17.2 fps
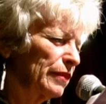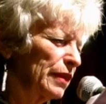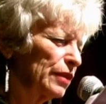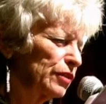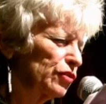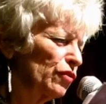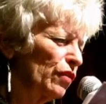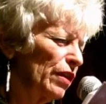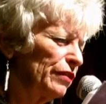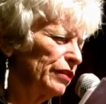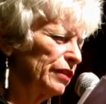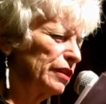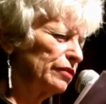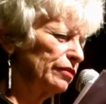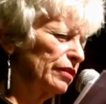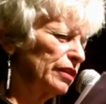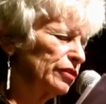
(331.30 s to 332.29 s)
The
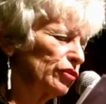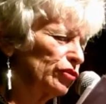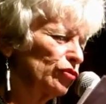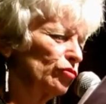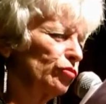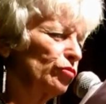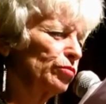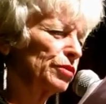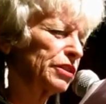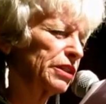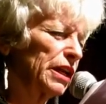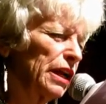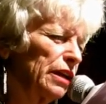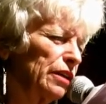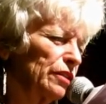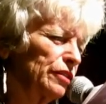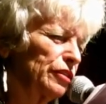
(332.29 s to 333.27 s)
traffic around the school was
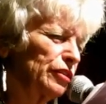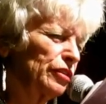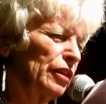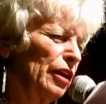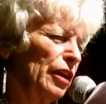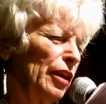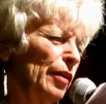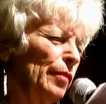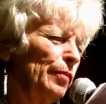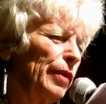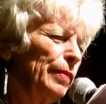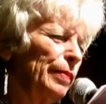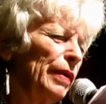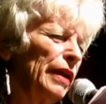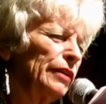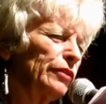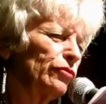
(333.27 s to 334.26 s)
chaos.
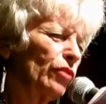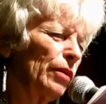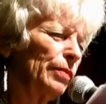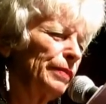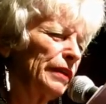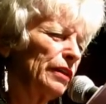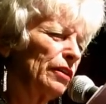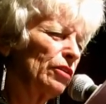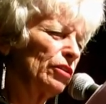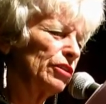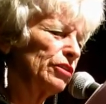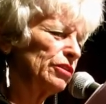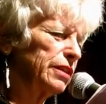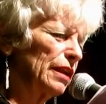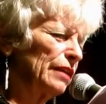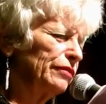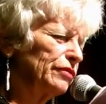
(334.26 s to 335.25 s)
People had dropped their
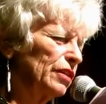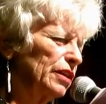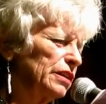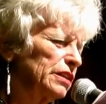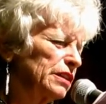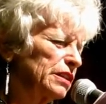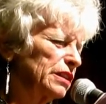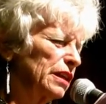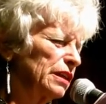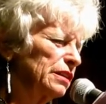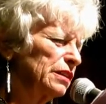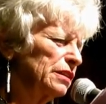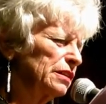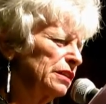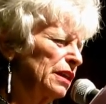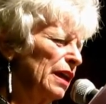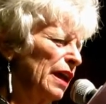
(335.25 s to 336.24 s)
cars left, right, and
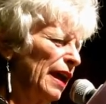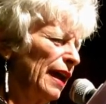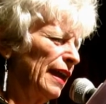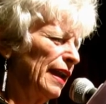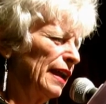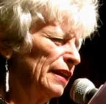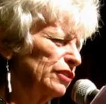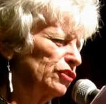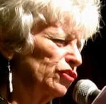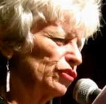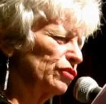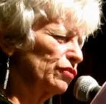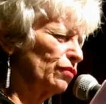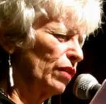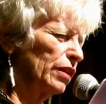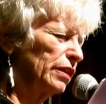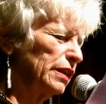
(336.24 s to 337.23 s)
center and had
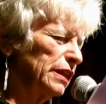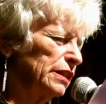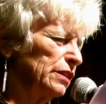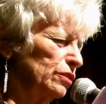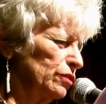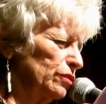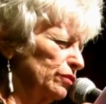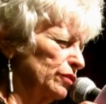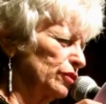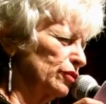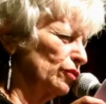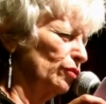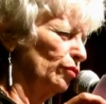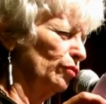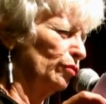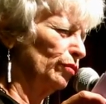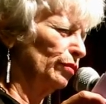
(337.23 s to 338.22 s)
just run into the
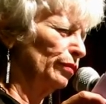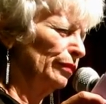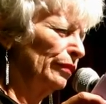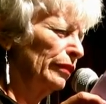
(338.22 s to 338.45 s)
school.